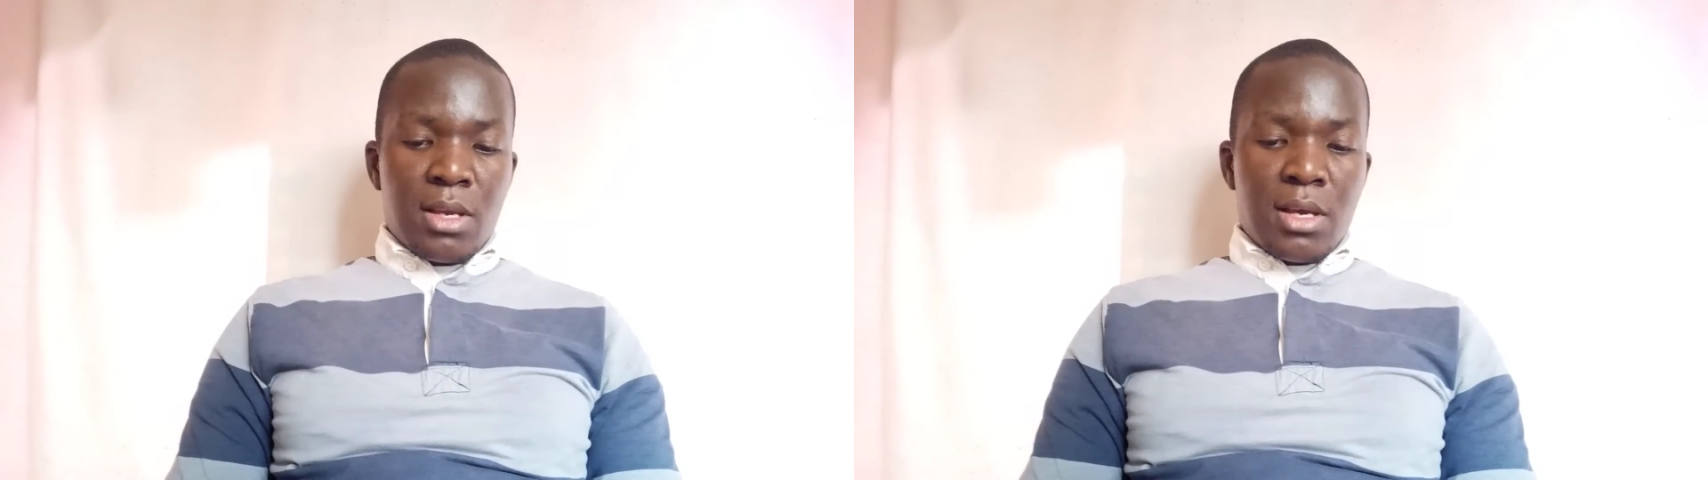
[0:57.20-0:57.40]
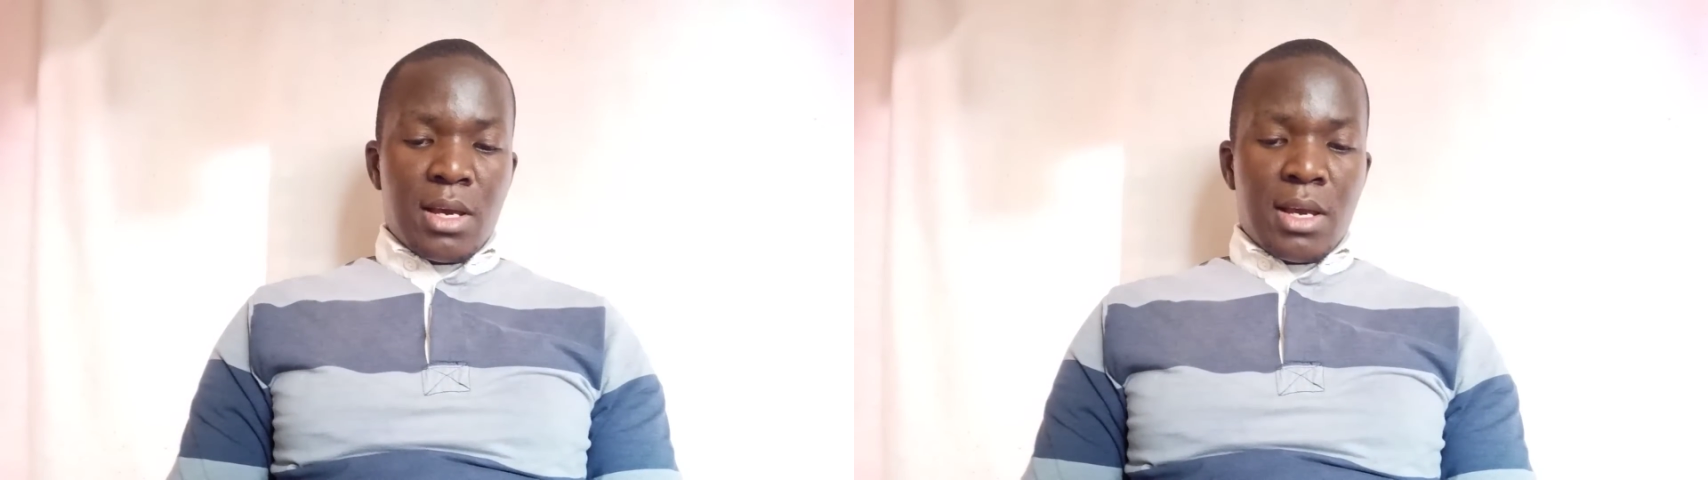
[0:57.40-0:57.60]

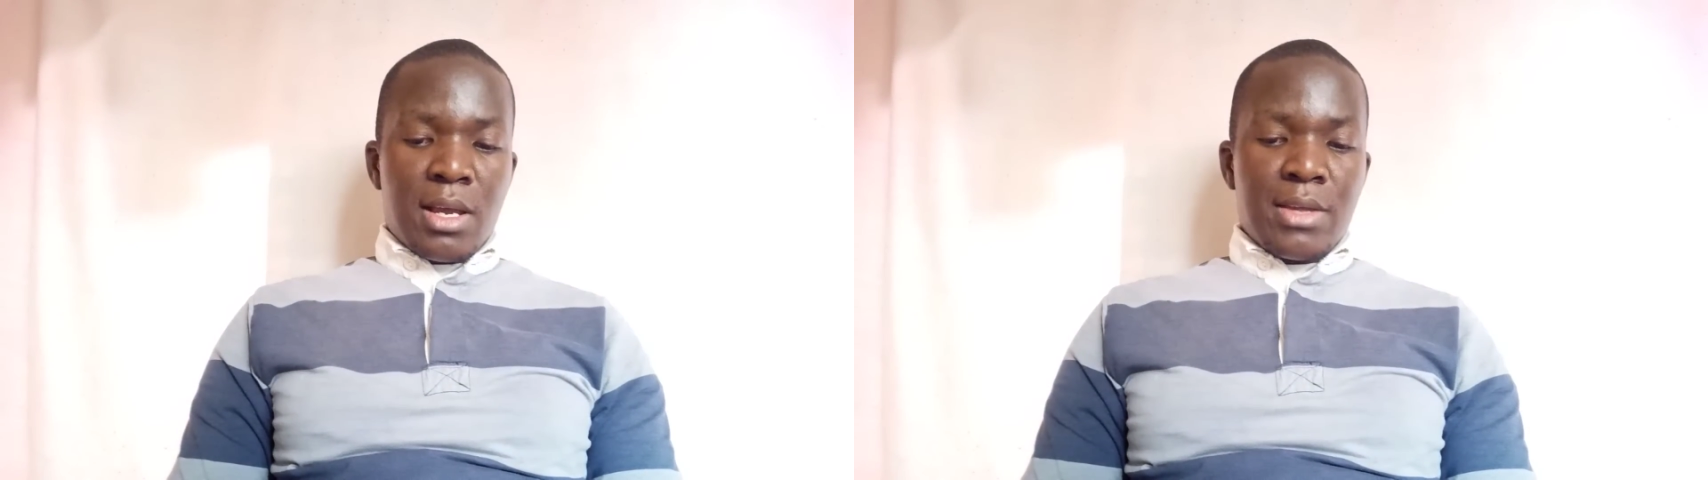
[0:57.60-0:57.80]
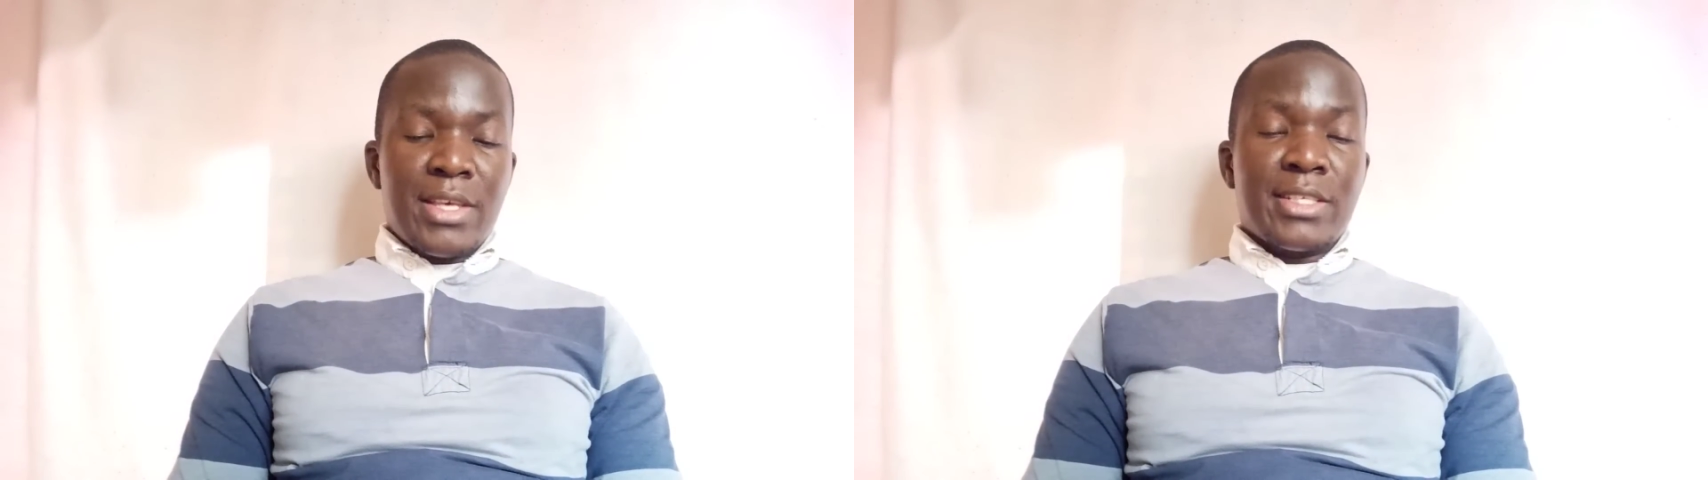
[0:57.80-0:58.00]

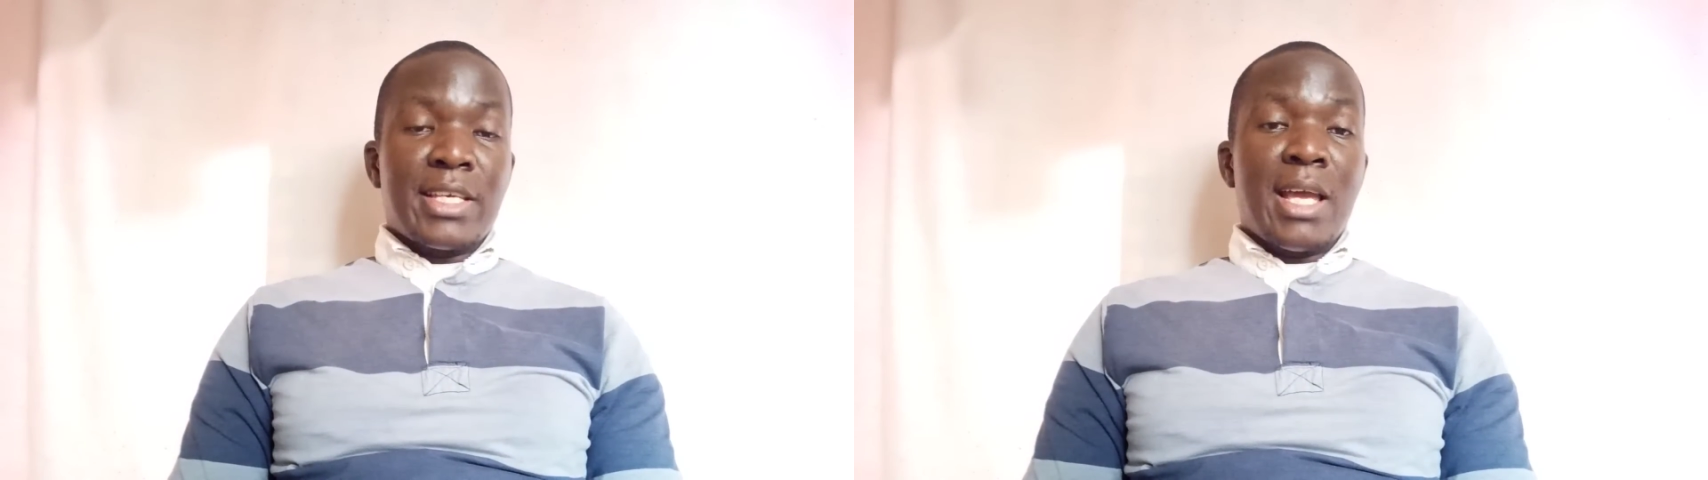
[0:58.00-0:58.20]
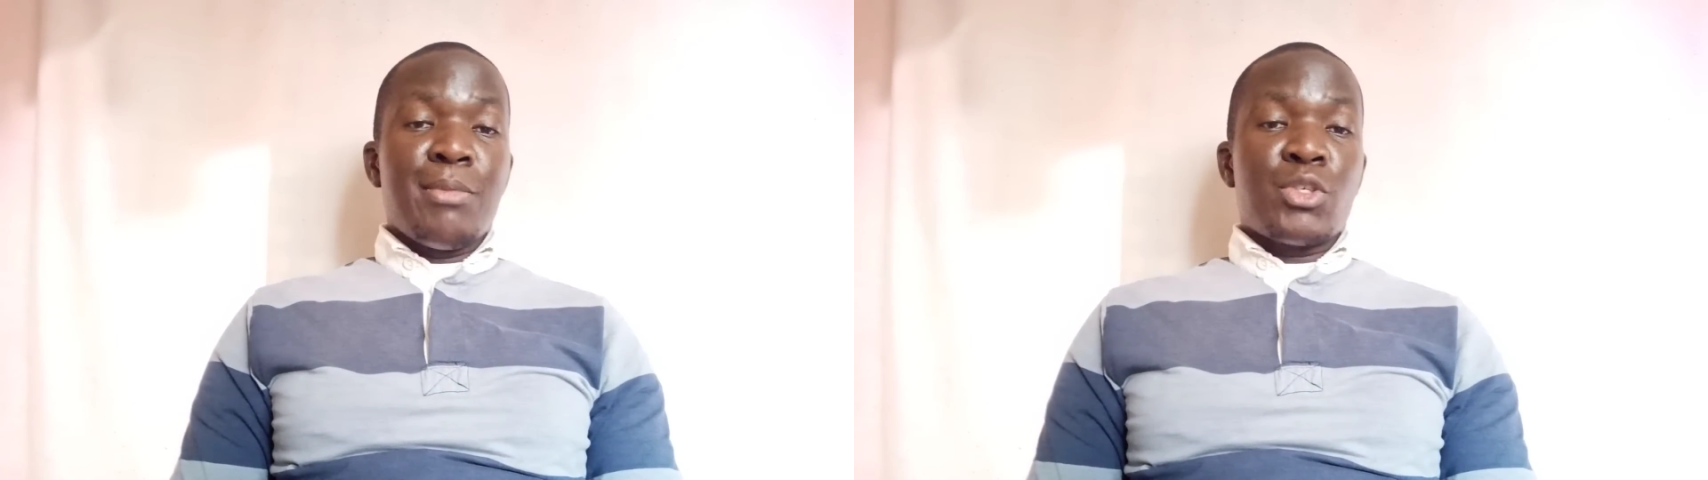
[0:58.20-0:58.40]
The
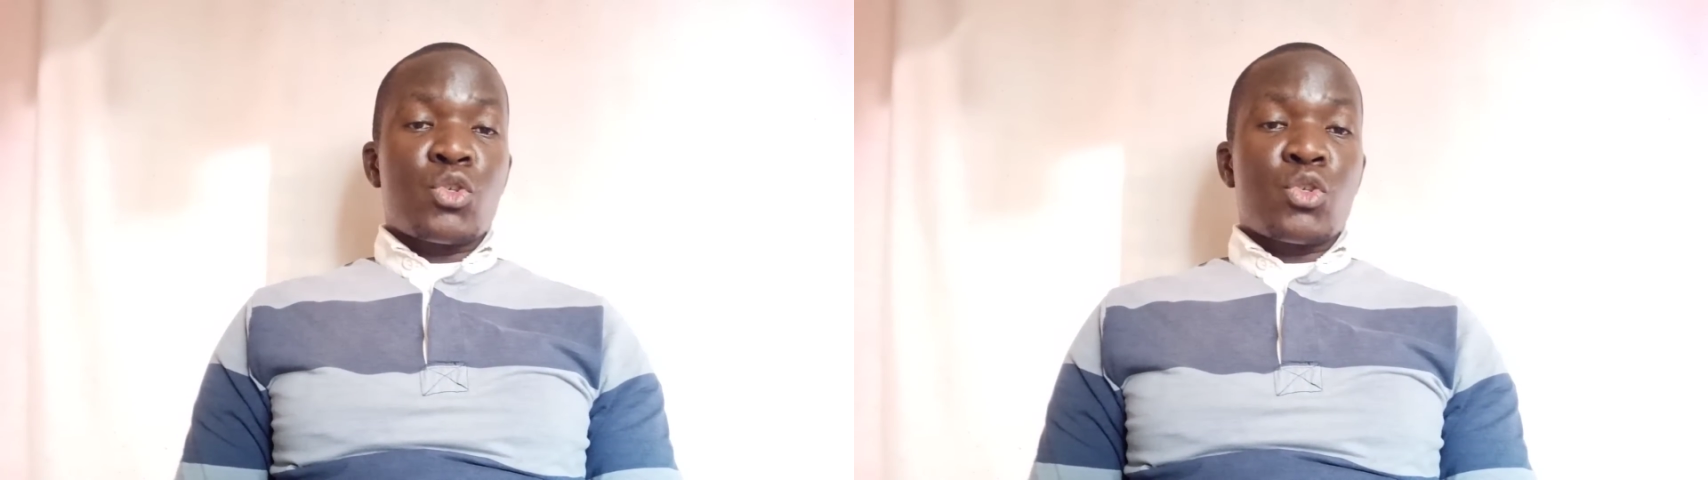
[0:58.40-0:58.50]
same is